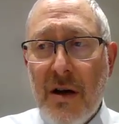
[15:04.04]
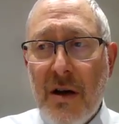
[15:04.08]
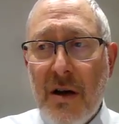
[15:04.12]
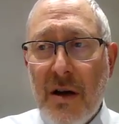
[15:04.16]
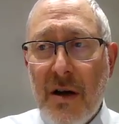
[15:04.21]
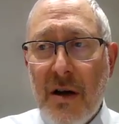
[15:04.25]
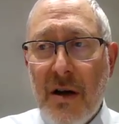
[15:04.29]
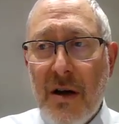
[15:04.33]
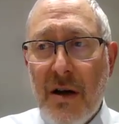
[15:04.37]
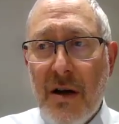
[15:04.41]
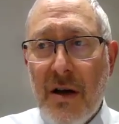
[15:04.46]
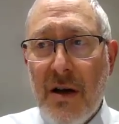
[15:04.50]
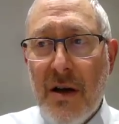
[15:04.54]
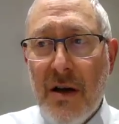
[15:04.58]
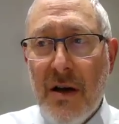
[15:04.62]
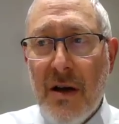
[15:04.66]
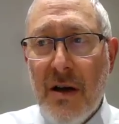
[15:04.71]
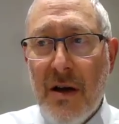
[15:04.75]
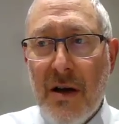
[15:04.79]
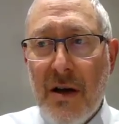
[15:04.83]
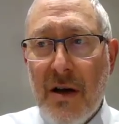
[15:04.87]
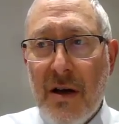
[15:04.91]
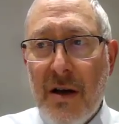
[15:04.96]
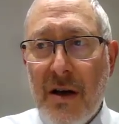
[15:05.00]
uh,
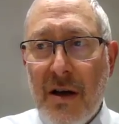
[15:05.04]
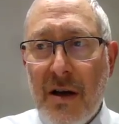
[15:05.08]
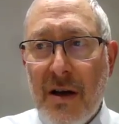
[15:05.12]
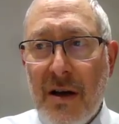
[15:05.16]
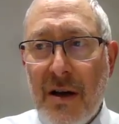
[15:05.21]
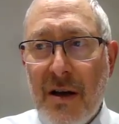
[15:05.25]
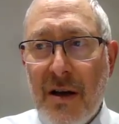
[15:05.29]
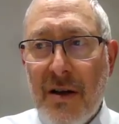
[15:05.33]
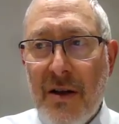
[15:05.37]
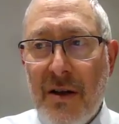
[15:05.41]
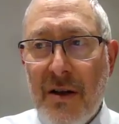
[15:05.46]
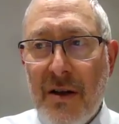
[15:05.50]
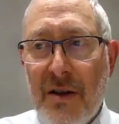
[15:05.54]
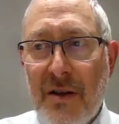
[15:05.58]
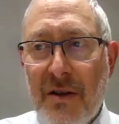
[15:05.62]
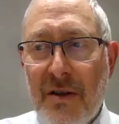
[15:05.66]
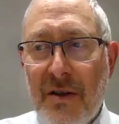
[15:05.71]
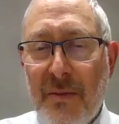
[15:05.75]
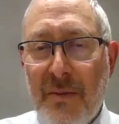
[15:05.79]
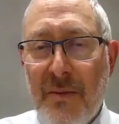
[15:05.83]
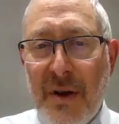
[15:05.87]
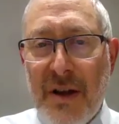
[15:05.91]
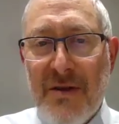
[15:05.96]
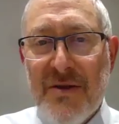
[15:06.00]

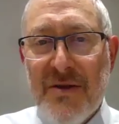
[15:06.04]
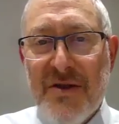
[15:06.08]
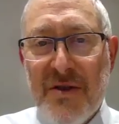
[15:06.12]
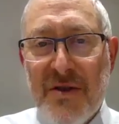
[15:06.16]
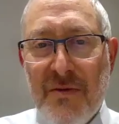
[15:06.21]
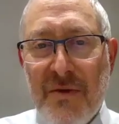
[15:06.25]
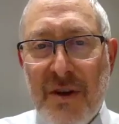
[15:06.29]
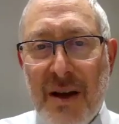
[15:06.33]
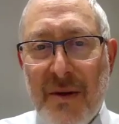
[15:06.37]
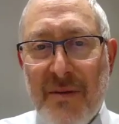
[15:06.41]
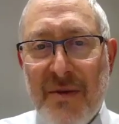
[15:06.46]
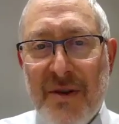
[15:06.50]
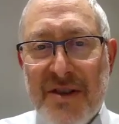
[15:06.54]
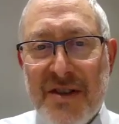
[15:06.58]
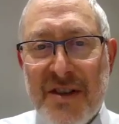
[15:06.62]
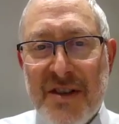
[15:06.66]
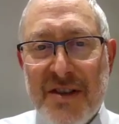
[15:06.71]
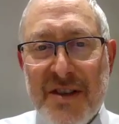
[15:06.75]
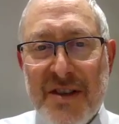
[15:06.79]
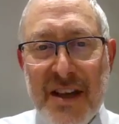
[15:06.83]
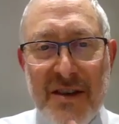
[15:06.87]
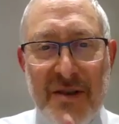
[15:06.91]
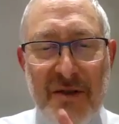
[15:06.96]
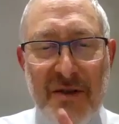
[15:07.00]
the Belzer Rebbe is
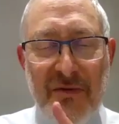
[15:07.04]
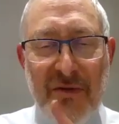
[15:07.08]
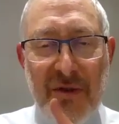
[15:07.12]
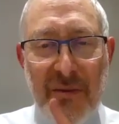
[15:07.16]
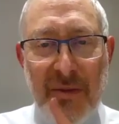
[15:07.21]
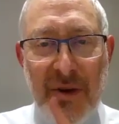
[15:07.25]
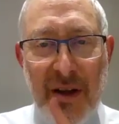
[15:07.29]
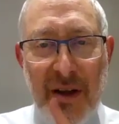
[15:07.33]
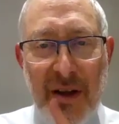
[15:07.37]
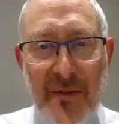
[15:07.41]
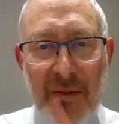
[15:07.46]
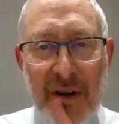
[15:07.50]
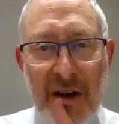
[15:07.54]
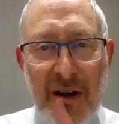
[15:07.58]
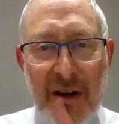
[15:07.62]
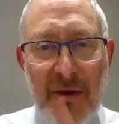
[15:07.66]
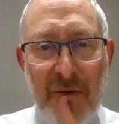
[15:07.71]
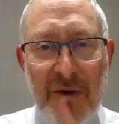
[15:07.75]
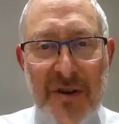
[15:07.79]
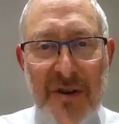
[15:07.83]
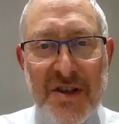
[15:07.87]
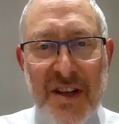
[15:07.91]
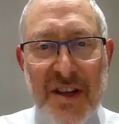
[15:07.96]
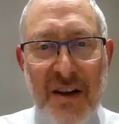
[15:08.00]
descended from him.
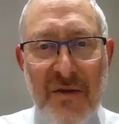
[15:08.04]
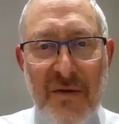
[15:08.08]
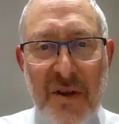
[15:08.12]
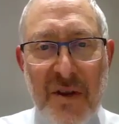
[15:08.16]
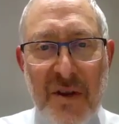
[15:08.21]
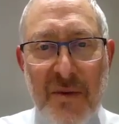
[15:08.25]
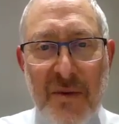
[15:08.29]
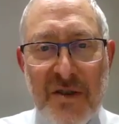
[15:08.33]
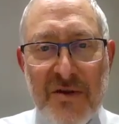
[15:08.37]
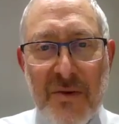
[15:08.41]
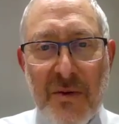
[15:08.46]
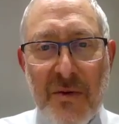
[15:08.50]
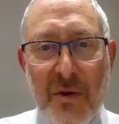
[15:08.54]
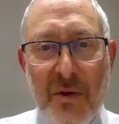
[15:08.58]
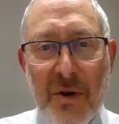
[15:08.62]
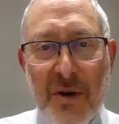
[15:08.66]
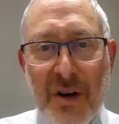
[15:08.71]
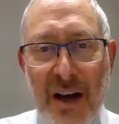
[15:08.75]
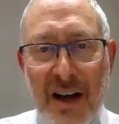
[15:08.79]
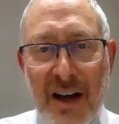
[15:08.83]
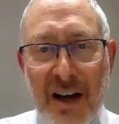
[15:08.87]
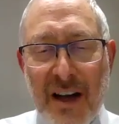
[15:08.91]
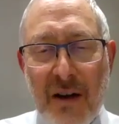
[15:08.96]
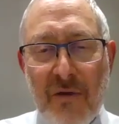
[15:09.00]
What's the name of the Belzer?
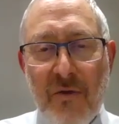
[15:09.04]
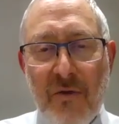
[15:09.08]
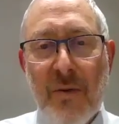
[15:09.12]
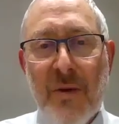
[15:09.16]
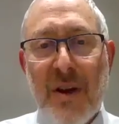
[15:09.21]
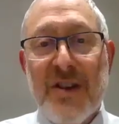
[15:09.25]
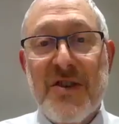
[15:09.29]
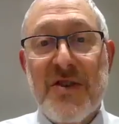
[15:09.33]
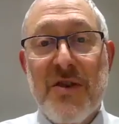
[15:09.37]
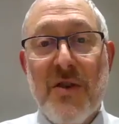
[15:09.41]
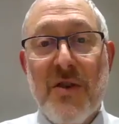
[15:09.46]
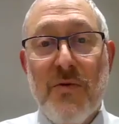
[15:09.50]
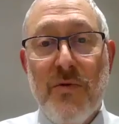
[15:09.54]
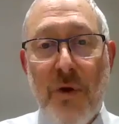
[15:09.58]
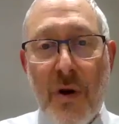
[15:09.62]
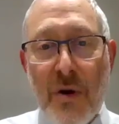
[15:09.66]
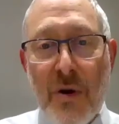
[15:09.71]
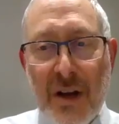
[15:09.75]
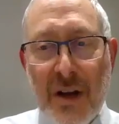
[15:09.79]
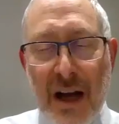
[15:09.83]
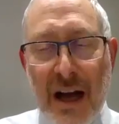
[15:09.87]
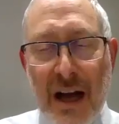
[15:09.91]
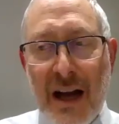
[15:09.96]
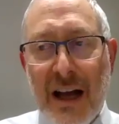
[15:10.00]
Rokach. Rabbi Lezer
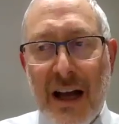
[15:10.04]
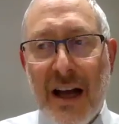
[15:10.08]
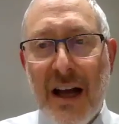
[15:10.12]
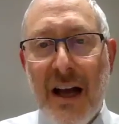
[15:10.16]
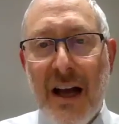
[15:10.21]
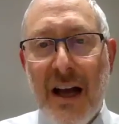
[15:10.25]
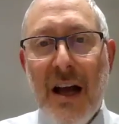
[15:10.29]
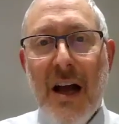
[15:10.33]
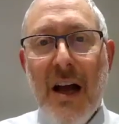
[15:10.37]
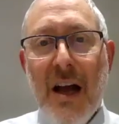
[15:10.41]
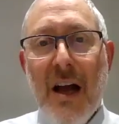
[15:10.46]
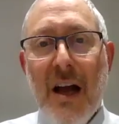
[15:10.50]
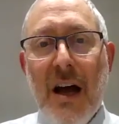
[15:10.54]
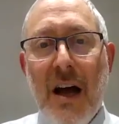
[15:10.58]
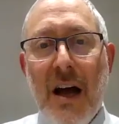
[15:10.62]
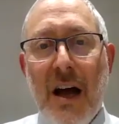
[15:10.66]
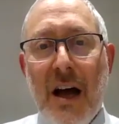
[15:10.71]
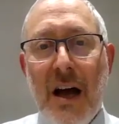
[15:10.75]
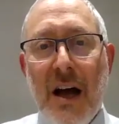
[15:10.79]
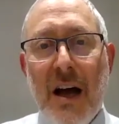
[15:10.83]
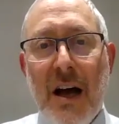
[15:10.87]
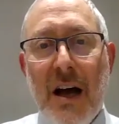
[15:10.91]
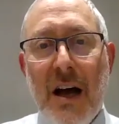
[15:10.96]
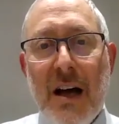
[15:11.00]
Rokach.
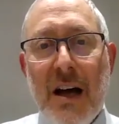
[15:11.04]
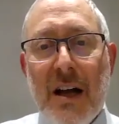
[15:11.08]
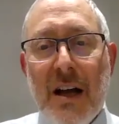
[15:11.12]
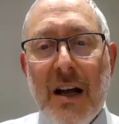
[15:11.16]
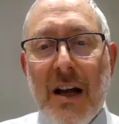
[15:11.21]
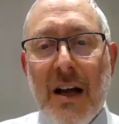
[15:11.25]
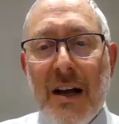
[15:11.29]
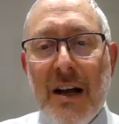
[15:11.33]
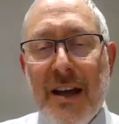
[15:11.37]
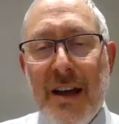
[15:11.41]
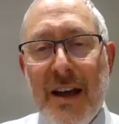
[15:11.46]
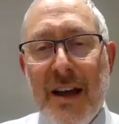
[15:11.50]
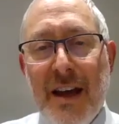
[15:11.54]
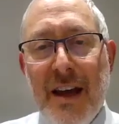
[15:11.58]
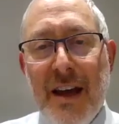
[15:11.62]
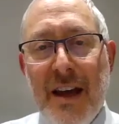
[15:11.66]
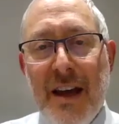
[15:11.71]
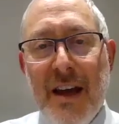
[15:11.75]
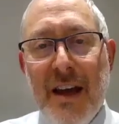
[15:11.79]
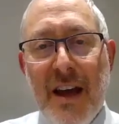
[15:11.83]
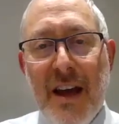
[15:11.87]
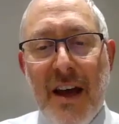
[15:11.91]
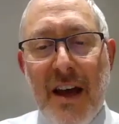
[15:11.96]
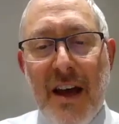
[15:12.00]

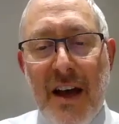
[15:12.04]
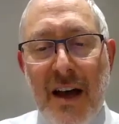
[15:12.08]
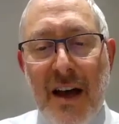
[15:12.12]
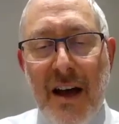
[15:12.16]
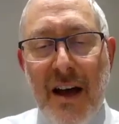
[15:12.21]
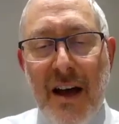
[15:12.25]
He